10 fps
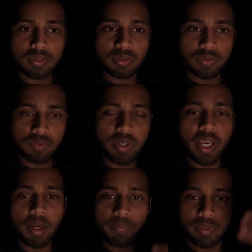would
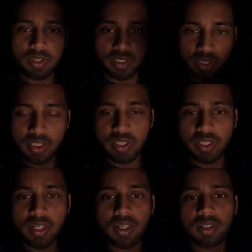happen in
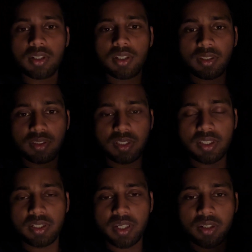India, say
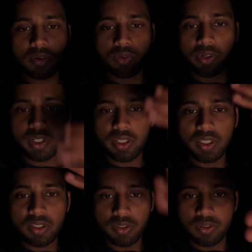10 or 20
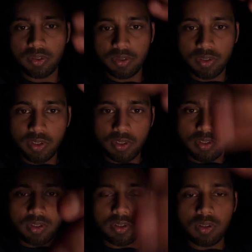years
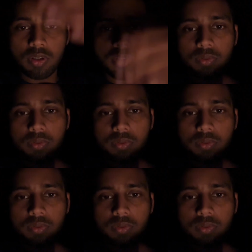uh,